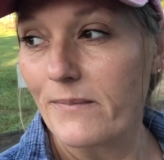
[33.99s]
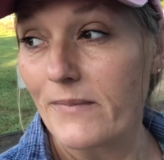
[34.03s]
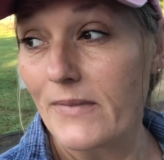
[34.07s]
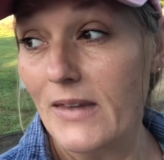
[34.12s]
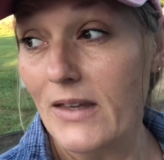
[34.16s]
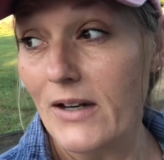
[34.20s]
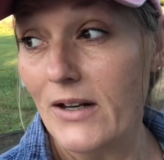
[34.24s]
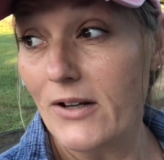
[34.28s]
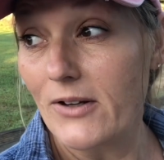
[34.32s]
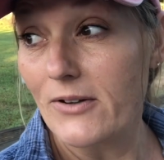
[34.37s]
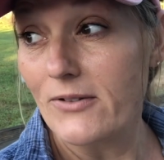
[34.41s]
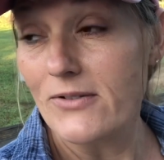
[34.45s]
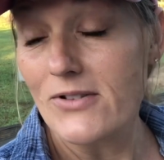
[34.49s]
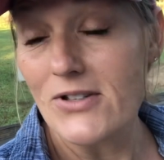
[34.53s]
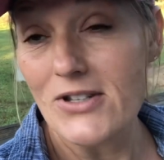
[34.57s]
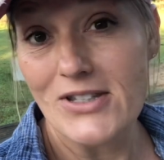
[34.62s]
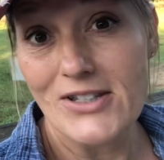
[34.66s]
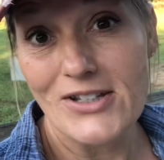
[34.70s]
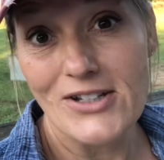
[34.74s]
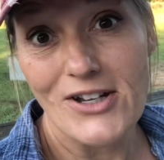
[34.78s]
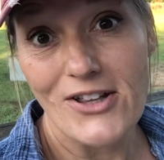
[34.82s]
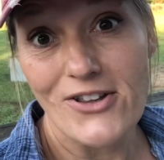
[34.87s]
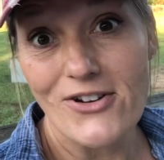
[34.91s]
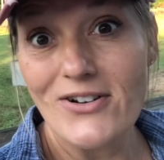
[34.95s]
you know,
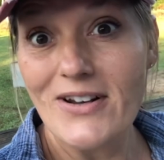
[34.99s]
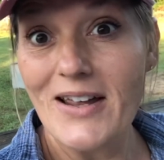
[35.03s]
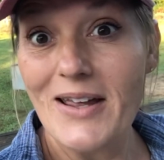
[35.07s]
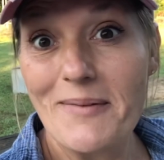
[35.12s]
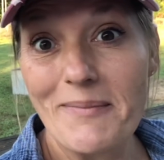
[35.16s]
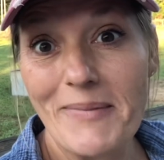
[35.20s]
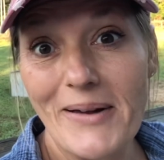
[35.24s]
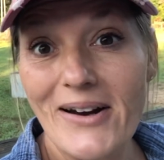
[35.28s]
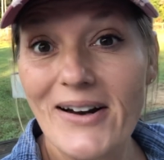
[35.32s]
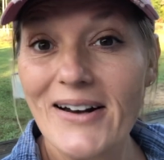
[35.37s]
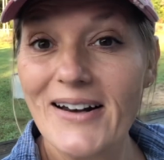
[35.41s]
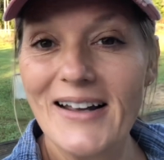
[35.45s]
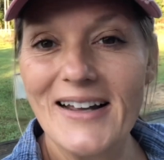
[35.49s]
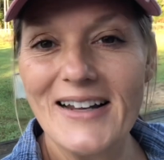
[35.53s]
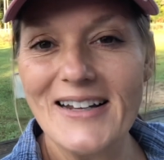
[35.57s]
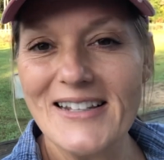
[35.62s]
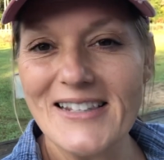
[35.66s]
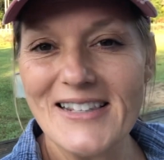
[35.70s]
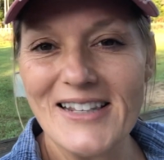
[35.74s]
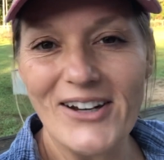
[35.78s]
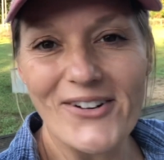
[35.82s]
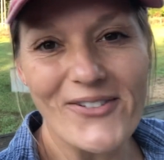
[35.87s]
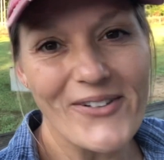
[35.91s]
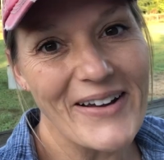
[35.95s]
just another day in paradise.
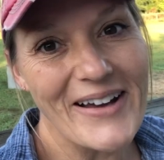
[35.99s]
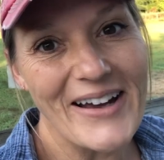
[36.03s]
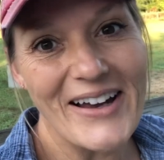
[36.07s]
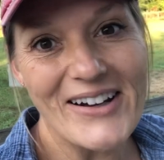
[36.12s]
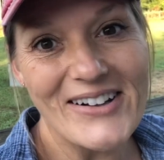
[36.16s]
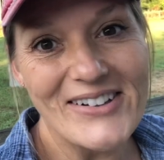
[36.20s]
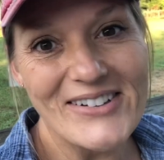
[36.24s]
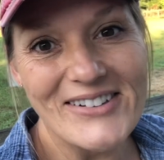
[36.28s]
Here we go.